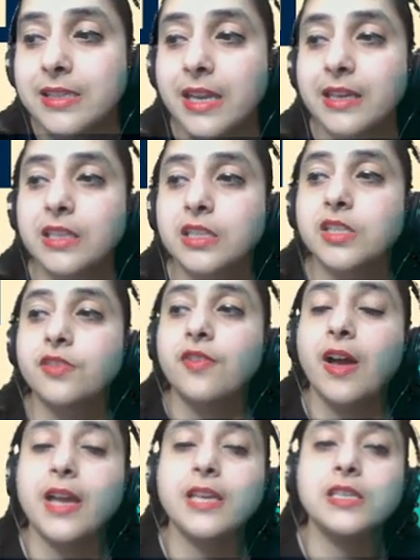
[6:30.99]
and the
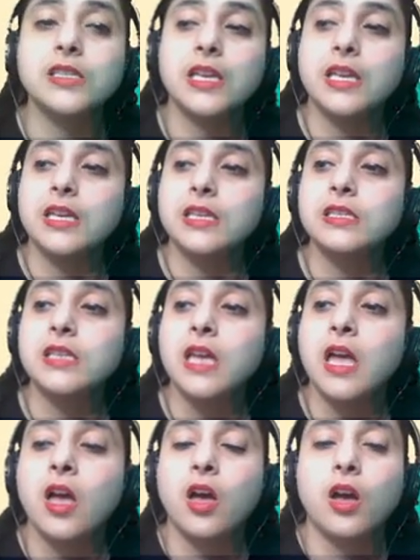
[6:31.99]
device is
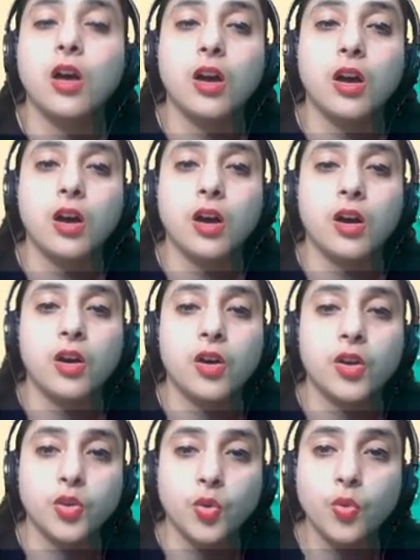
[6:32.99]

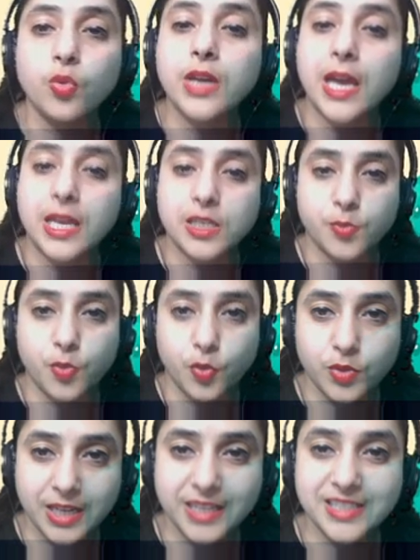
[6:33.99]
known as
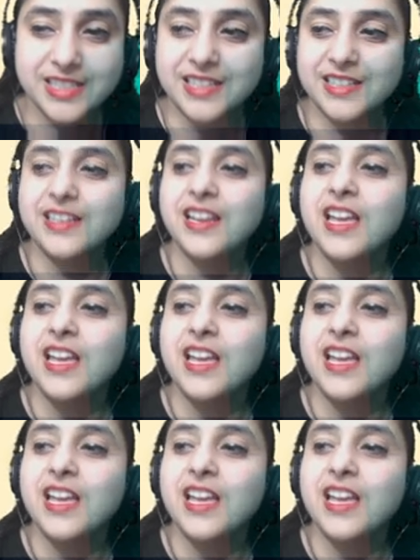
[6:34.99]
protractor.